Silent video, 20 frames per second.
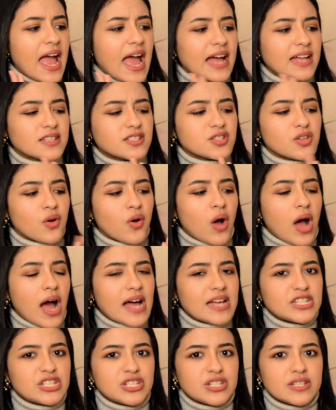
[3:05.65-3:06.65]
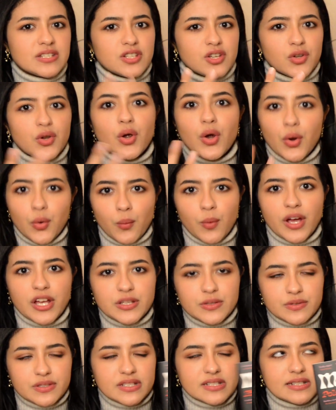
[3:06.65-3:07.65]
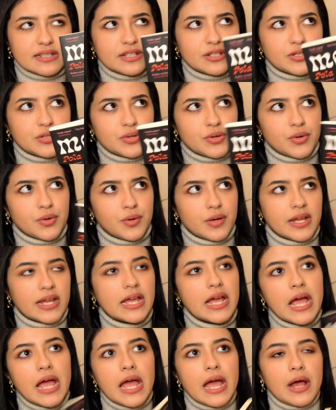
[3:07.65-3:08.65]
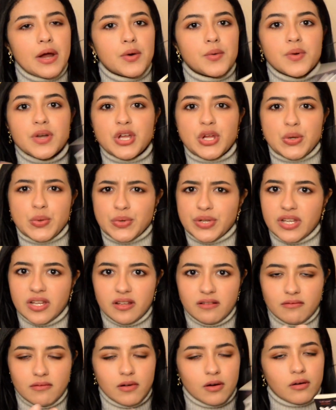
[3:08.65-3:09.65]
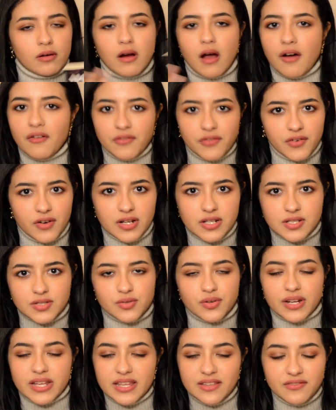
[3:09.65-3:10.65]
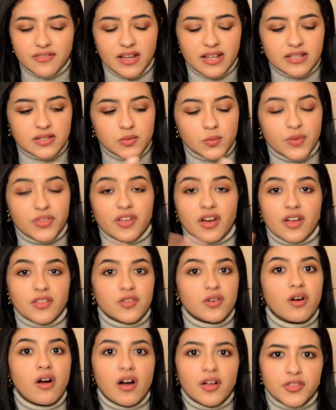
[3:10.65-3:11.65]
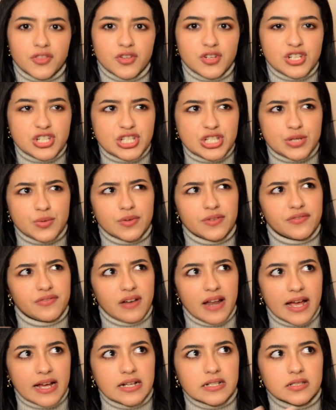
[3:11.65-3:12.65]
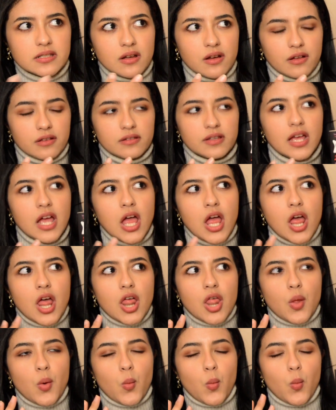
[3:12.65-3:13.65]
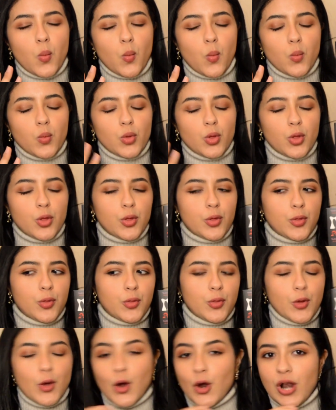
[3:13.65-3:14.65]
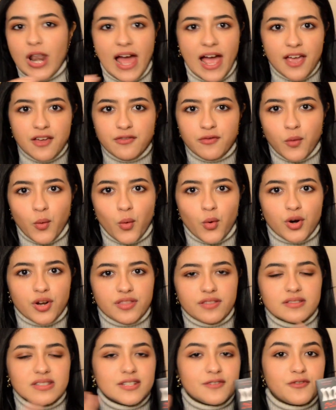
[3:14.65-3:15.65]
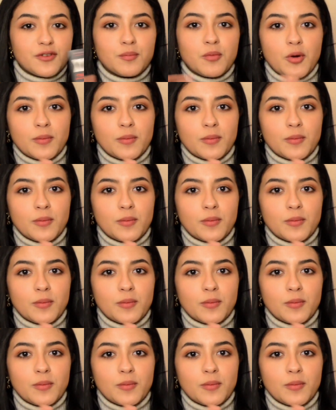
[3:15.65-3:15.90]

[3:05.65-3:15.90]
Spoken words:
And so as she's on her way to this literary reunion or conference or event with other authors, she reflects on her life or the different